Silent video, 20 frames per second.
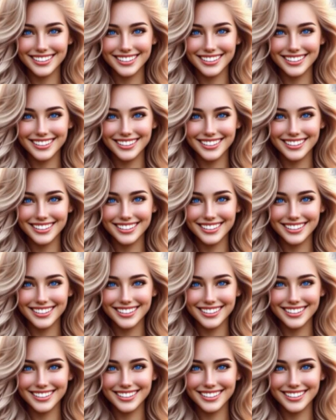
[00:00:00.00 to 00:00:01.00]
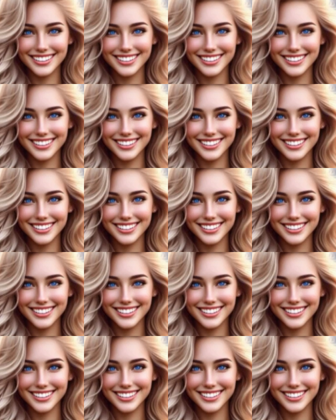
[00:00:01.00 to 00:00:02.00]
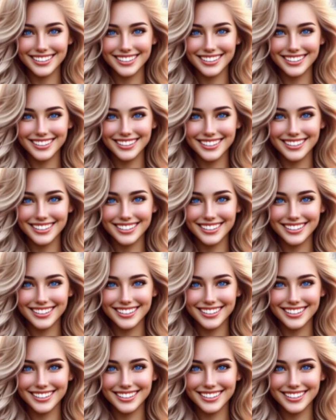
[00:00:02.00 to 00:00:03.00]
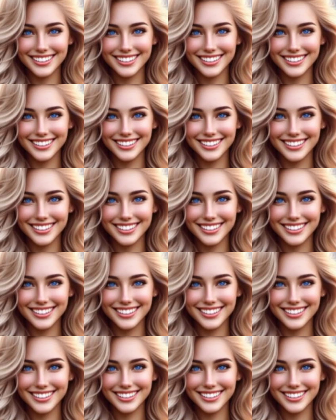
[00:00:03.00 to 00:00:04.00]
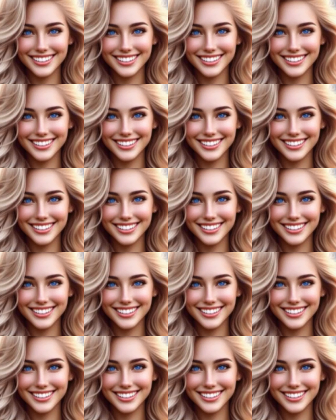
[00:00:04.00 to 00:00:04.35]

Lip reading: The face doesn't move, so there is nothing to read.